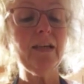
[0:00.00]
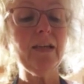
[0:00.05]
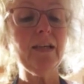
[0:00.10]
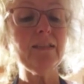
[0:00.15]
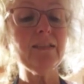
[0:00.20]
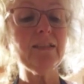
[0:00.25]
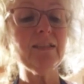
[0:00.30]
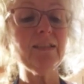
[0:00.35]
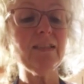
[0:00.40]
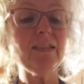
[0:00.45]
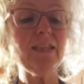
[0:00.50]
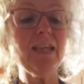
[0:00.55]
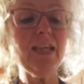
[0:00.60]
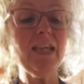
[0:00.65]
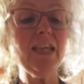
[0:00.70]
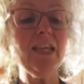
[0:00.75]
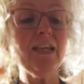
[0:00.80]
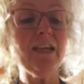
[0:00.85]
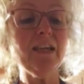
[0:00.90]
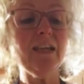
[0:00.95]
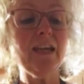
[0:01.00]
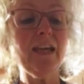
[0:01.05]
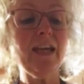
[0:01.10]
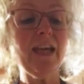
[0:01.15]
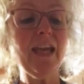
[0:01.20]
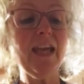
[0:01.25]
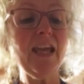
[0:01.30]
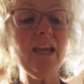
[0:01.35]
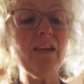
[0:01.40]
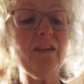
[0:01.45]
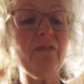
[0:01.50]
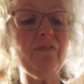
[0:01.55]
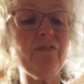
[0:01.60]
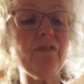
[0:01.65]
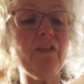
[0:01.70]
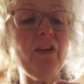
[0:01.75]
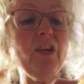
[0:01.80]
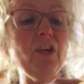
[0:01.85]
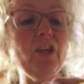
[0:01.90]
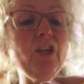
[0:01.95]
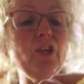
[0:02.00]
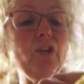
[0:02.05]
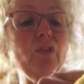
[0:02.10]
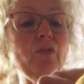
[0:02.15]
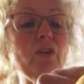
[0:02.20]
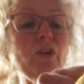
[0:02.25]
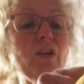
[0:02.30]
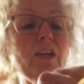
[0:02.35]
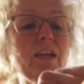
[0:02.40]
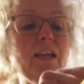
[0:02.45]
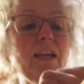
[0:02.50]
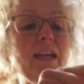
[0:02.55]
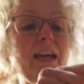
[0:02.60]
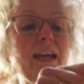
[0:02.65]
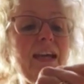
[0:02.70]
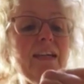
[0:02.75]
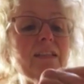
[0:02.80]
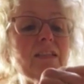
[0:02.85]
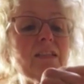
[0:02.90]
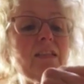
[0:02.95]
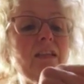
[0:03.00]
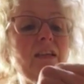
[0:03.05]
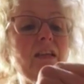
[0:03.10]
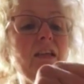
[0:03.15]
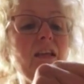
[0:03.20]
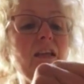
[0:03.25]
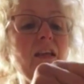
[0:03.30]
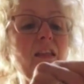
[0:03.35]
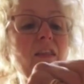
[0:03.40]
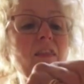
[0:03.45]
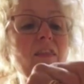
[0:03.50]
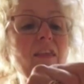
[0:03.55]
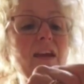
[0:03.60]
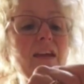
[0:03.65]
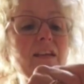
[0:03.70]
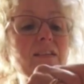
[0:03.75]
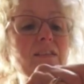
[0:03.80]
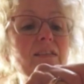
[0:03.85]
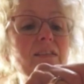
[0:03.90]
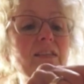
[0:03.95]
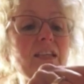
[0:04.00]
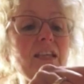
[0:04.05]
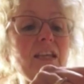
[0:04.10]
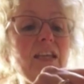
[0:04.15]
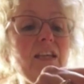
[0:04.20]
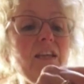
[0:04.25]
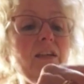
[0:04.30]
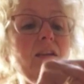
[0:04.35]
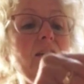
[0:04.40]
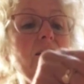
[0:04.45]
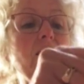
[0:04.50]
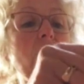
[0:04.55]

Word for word: And see if you can get that skin